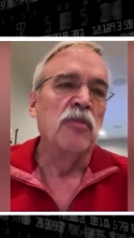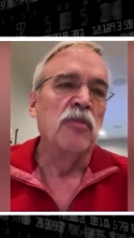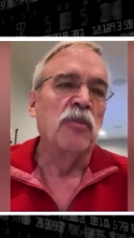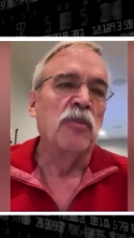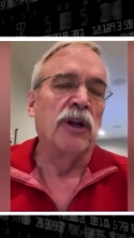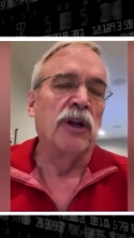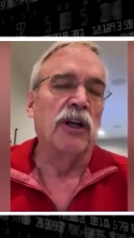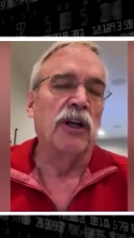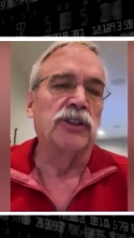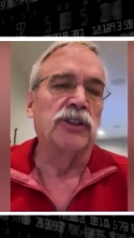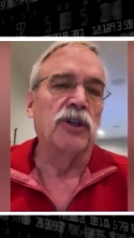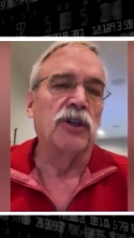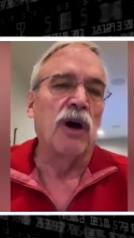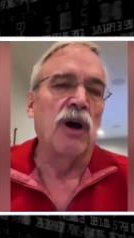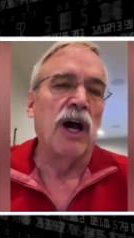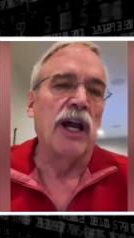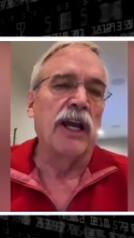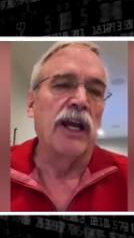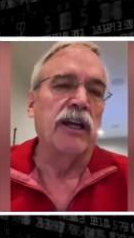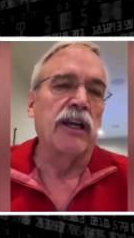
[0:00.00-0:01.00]
but also
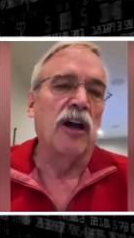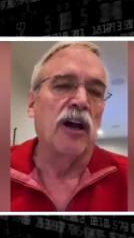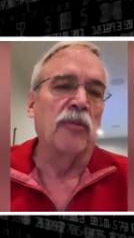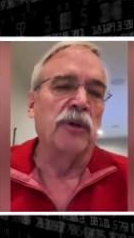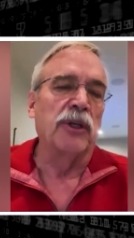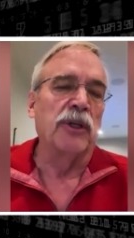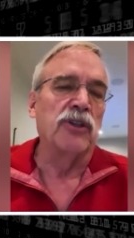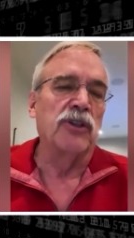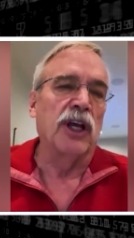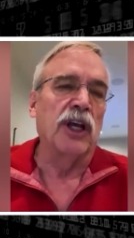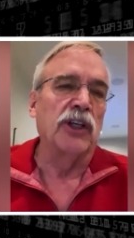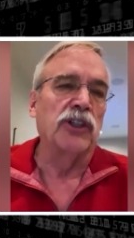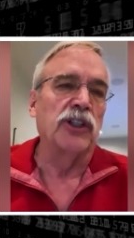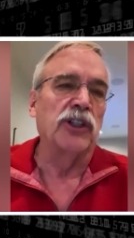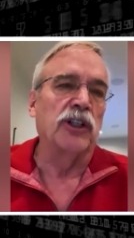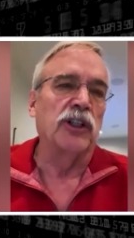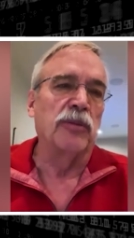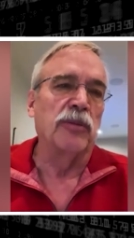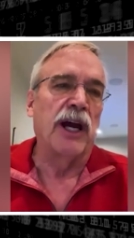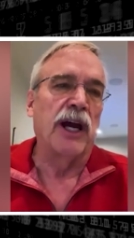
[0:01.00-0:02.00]
high
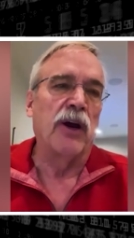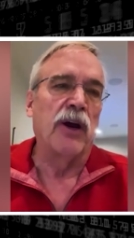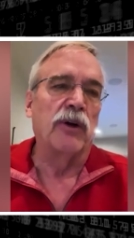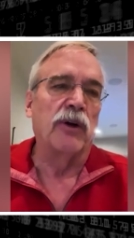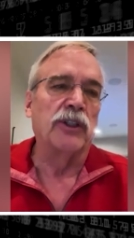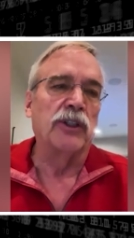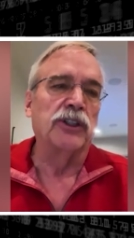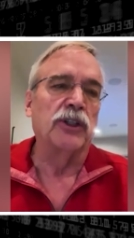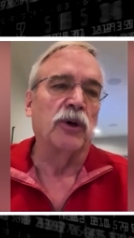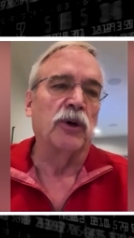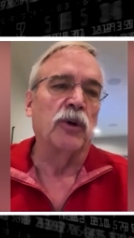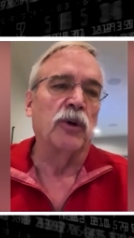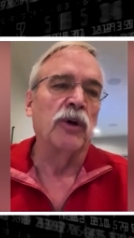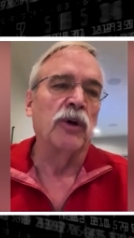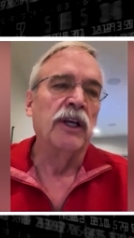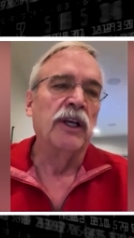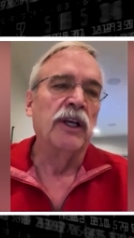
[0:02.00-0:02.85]
computational power. So,